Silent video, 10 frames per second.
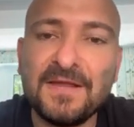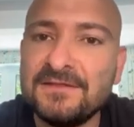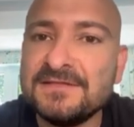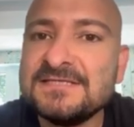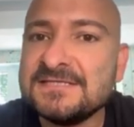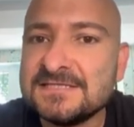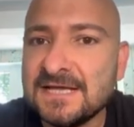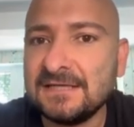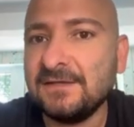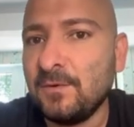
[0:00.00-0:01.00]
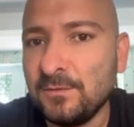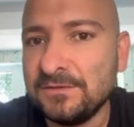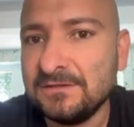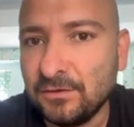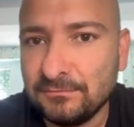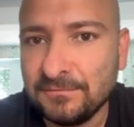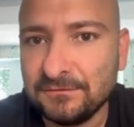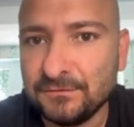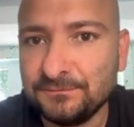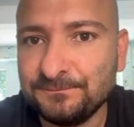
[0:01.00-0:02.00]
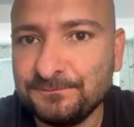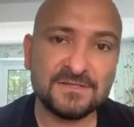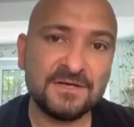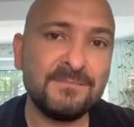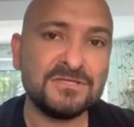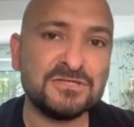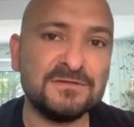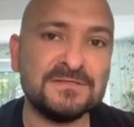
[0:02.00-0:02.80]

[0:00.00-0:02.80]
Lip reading: And this is exactly what we did on Mando. So imagine